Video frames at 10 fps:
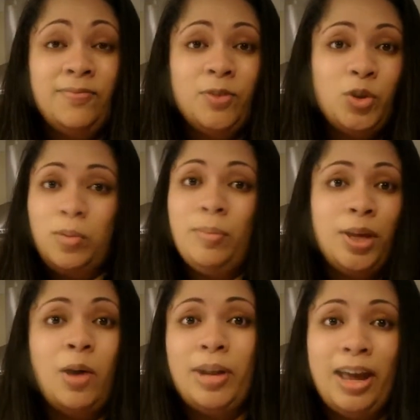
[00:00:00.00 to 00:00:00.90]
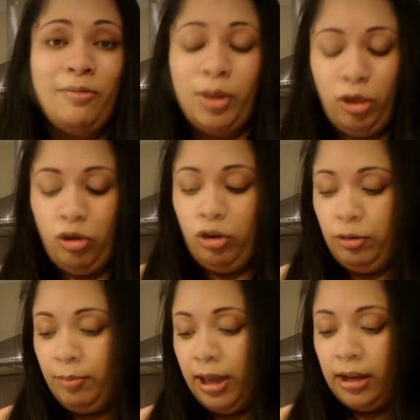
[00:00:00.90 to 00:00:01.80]
she'll probably go and have one soon,
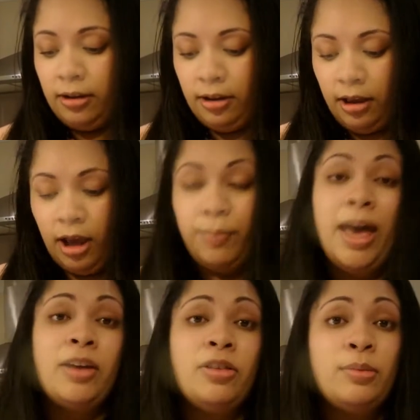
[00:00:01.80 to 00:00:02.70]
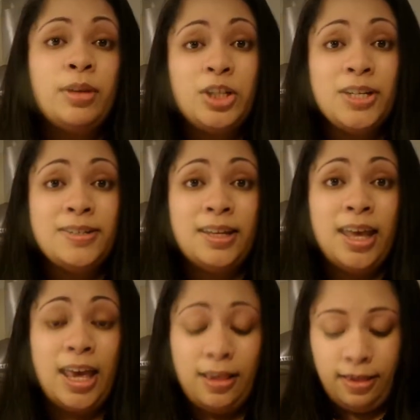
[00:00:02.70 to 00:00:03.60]
but I pack them just in
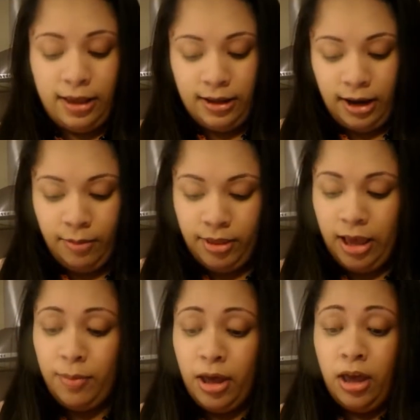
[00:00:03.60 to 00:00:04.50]
case it comes up.